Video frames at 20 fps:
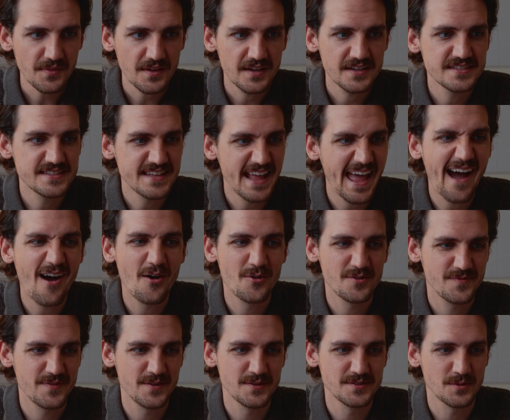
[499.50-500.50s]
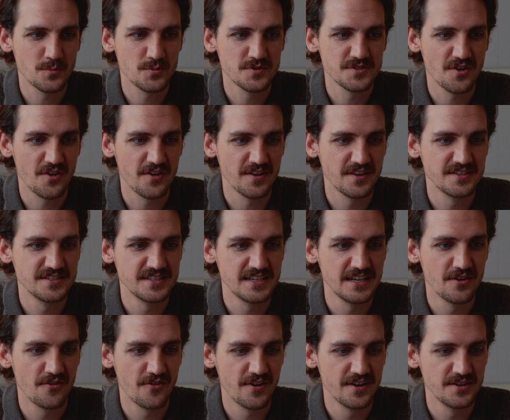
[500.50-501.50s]
Because now it feels like we're starting to
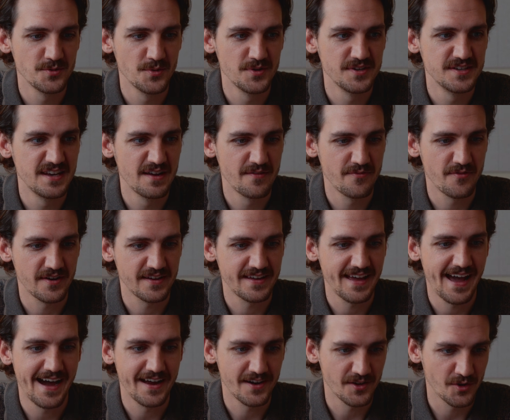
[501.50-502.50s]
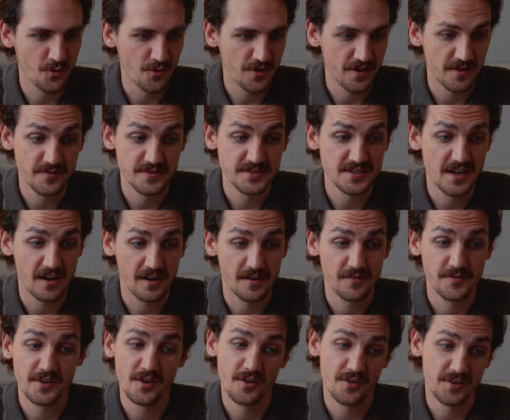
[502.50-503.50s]
teeter into a different category of
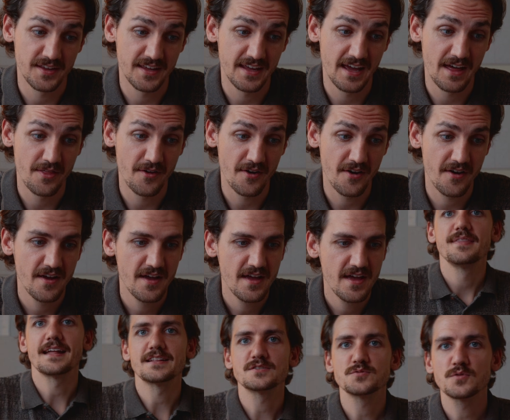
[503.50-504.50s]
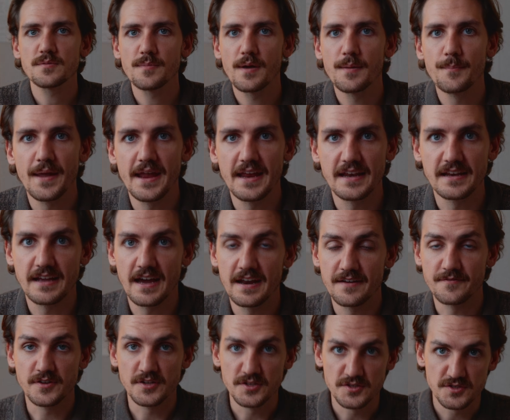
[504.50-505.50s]
photography altogether. That's one of my main kind
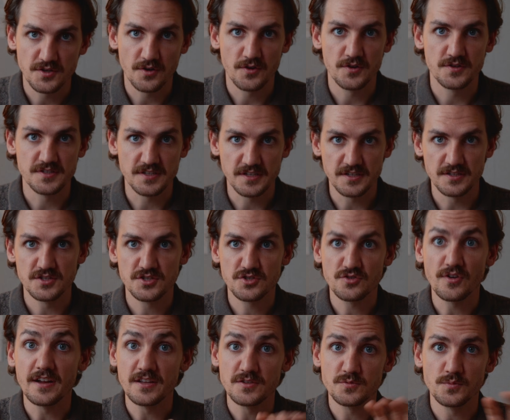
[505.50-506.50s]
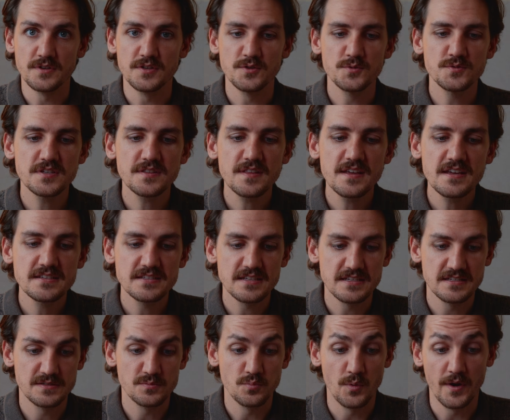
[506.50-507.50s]
of concerns and constraints when using this,
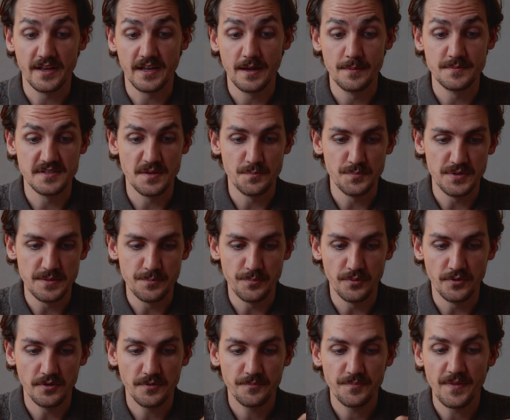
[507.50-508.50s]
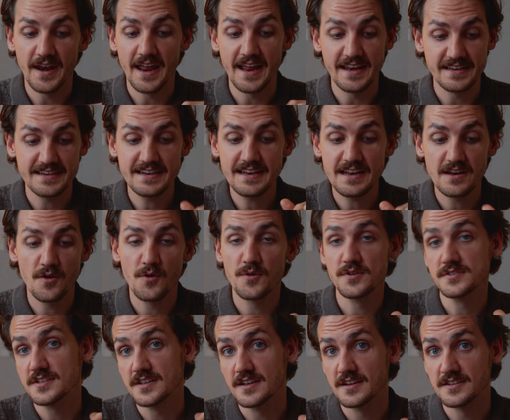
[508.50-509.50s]
is when it comes to people. And I didn't
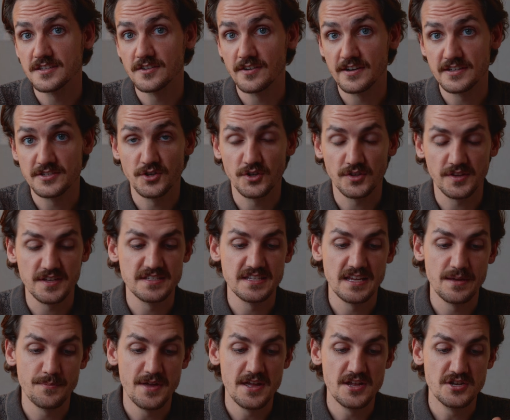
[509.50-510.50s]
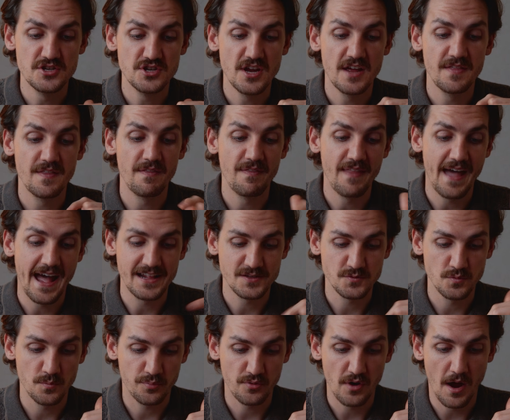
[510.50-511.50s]
notice it until I took this image. And then that's
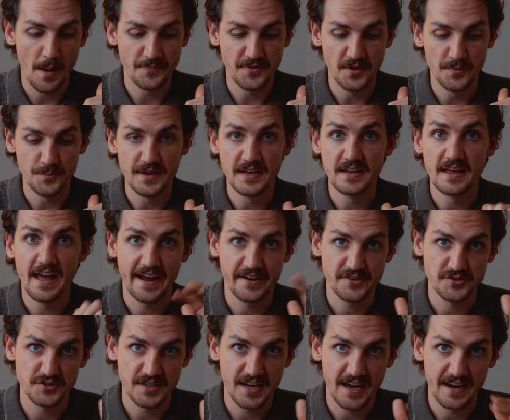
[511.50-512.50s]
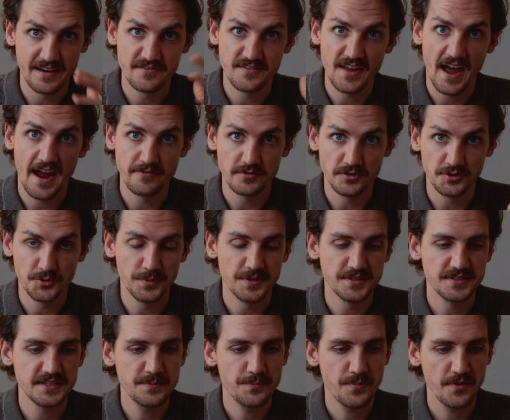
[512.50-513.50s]
what prompted me to actually kind of dive a little
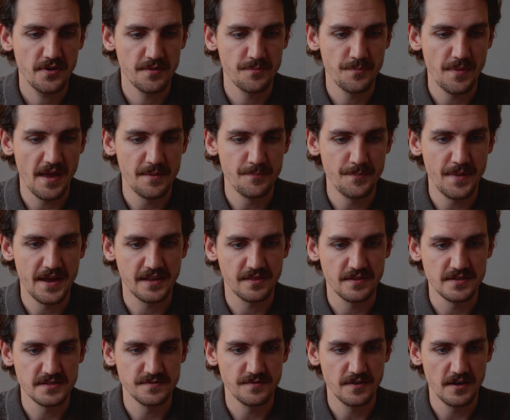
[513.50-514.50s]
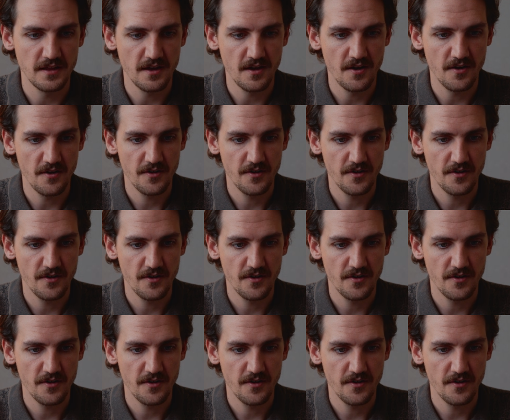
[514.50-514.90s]
bit deeper and make this video.